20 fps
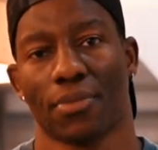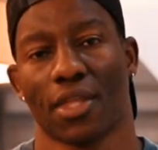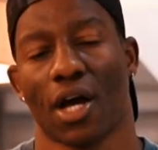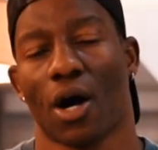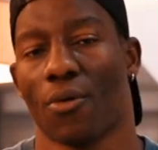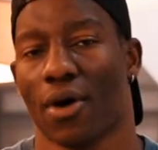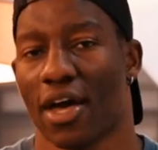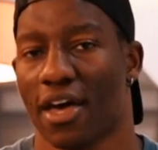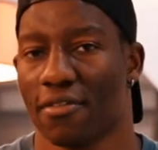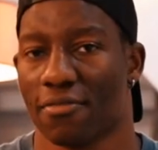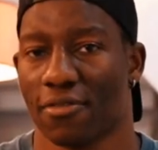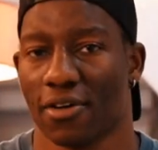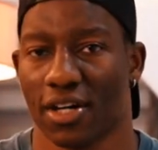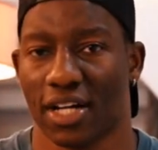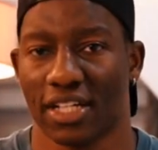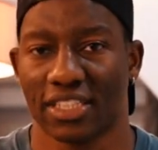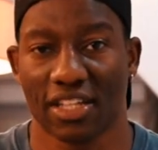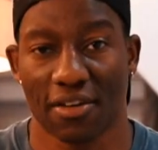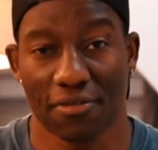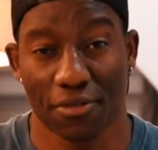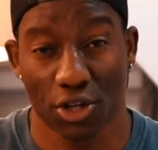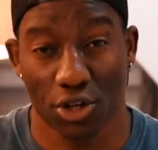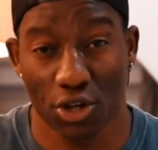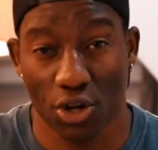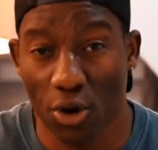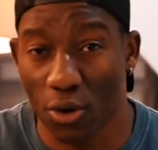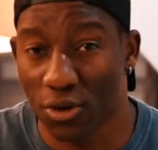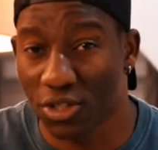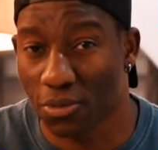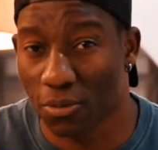However, I definitely
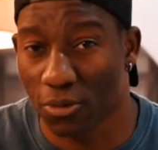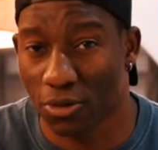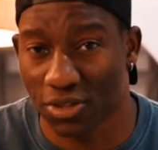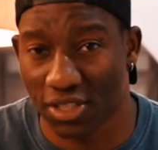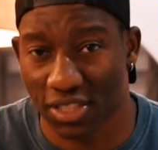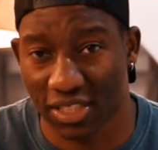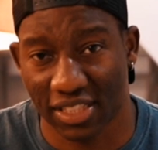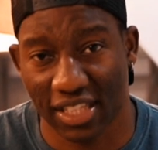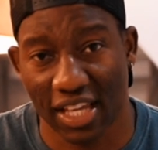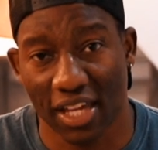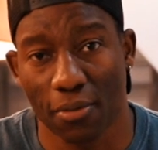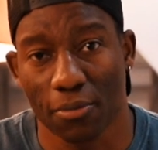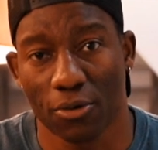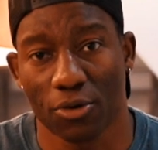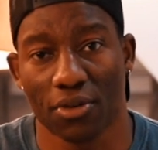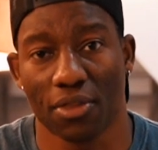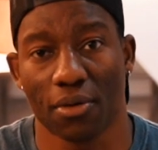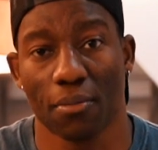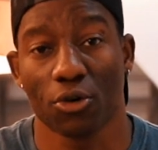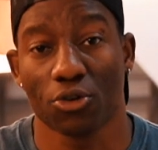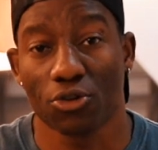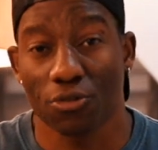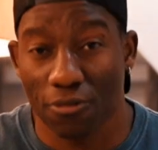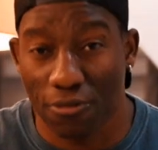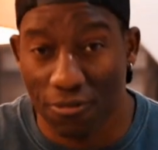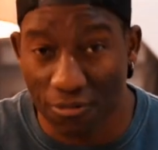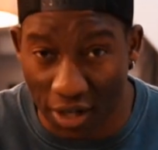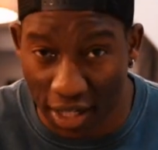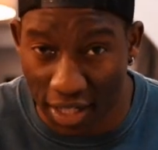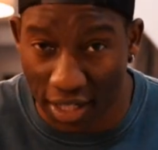know it's the most sustainable and the most
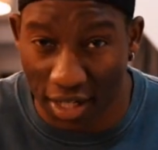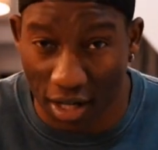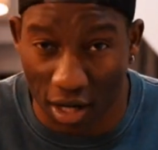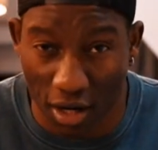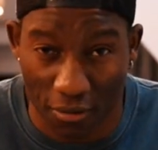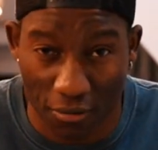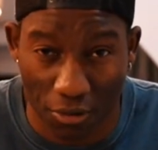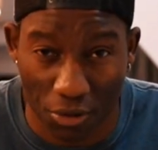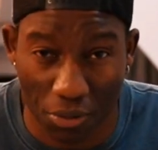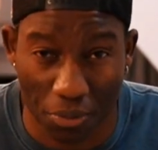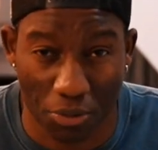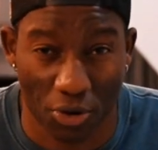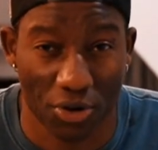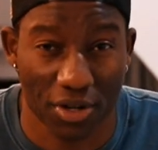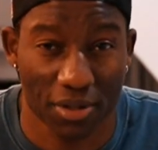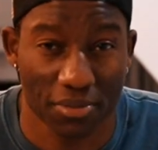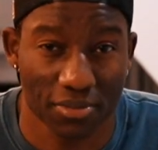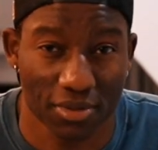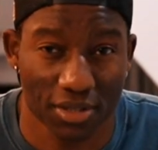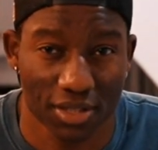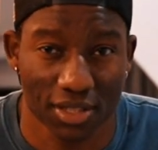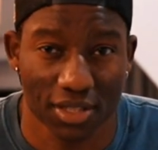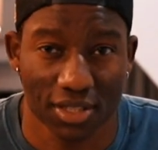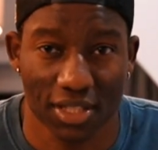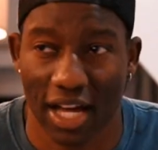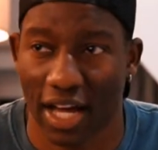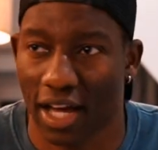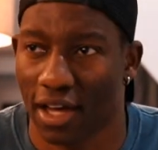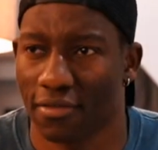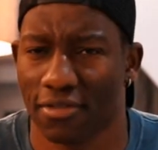fun of all the programs
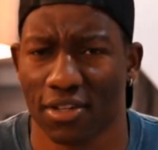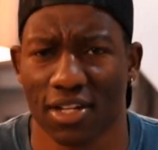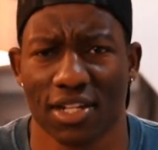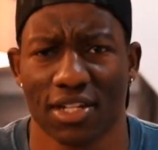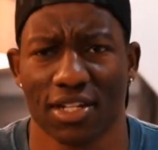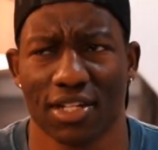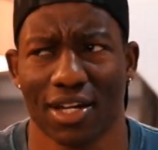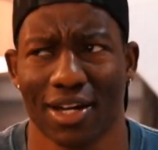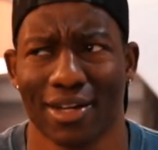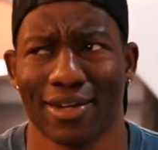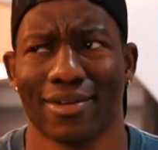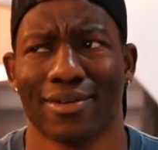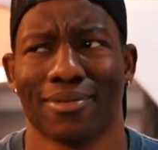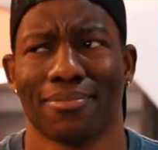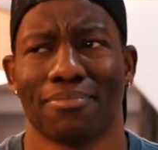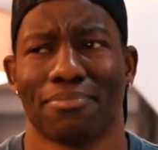that I haven't done,